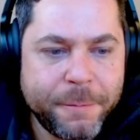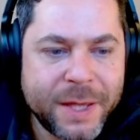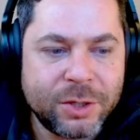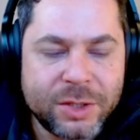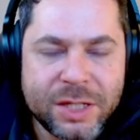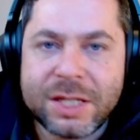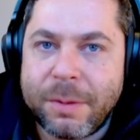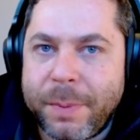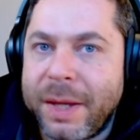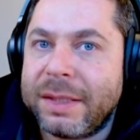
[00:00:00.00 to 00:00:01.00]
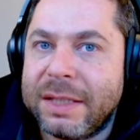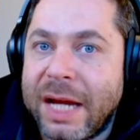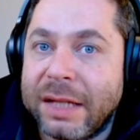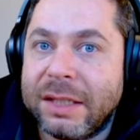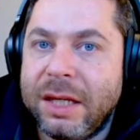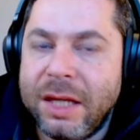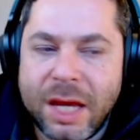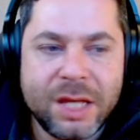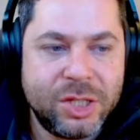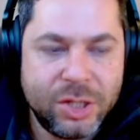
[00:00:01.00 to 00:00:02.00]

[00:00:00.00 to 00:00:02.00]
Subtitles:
pet. So this is the pet that he is